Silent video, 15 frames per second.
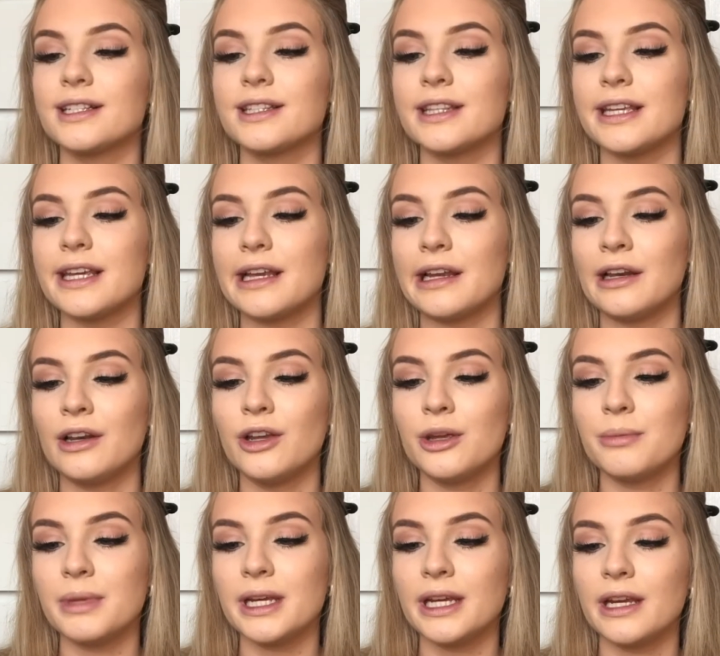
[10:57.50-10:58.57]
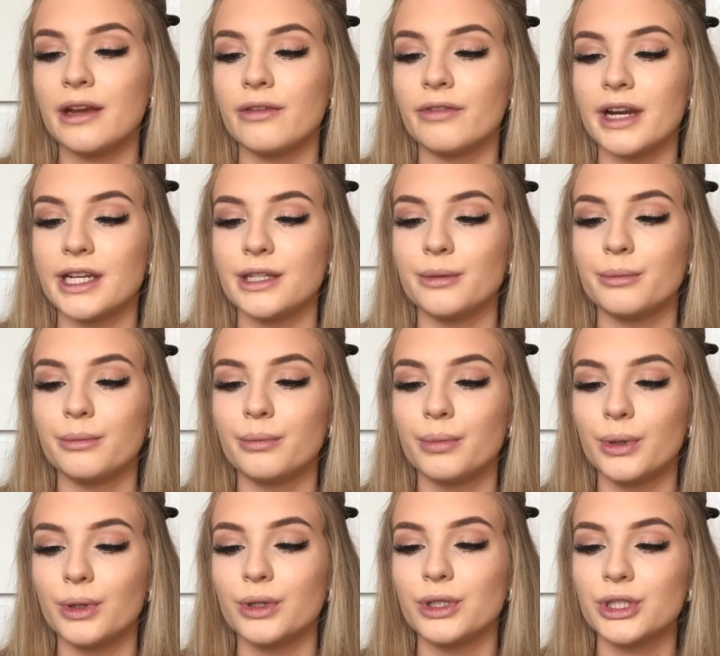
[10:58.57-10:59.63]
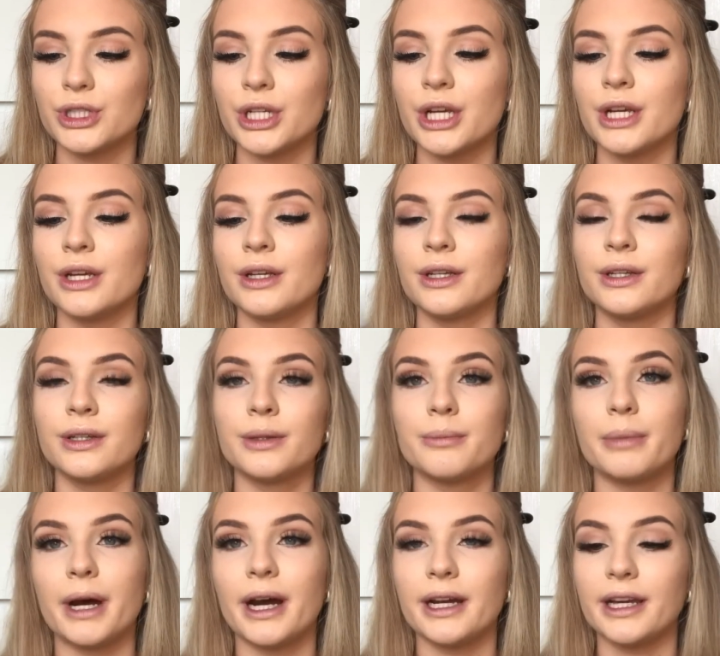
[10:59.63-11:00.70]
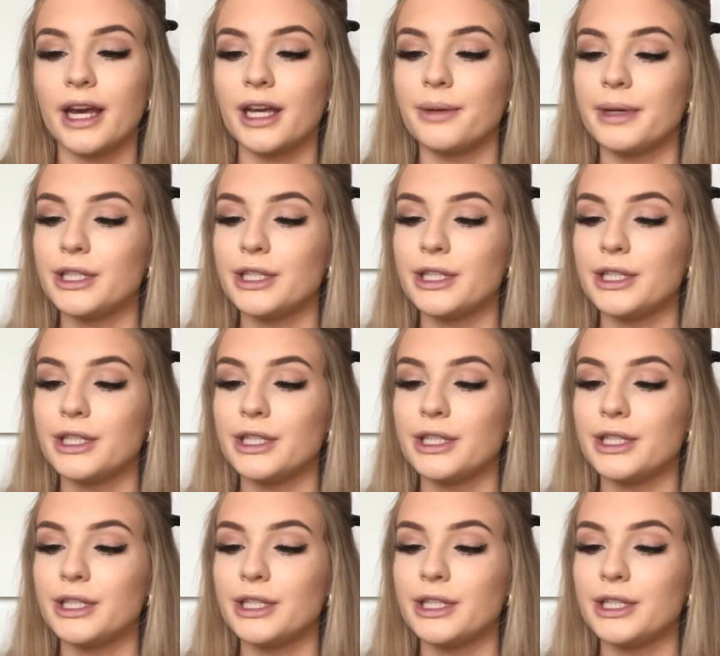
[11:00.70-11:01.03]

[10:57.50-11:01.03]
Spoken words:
the Lumi Radiant Blush by AOA